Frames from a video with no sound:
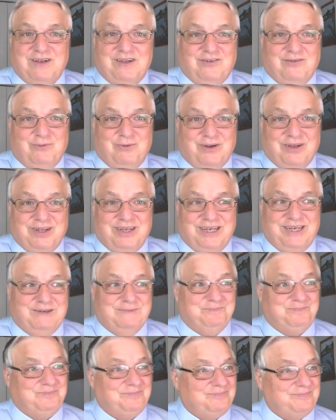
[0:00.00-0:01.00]
It's really
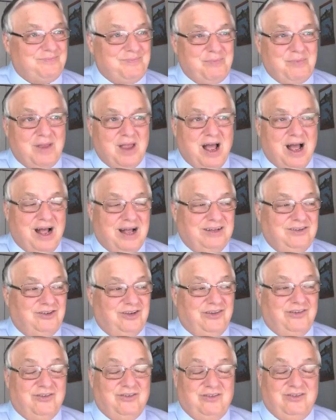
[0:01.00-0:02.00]

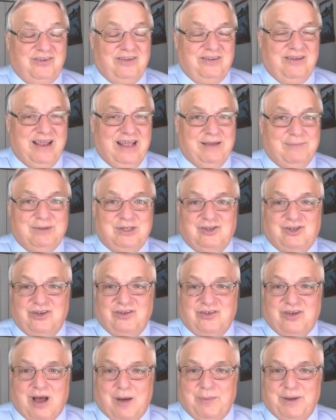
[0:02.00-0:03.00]
just
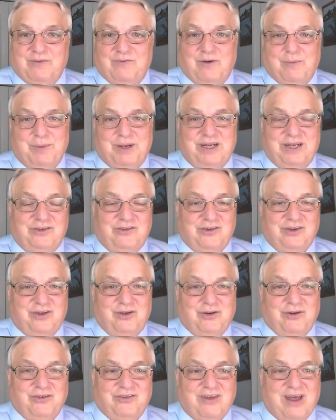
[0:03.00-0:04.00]
images coming from an
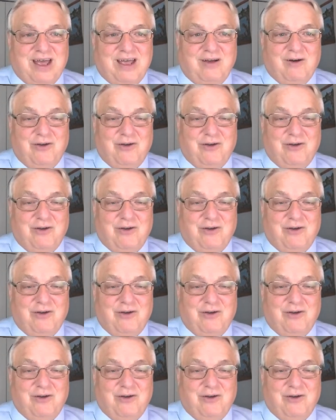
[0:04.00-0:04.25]
insecure site.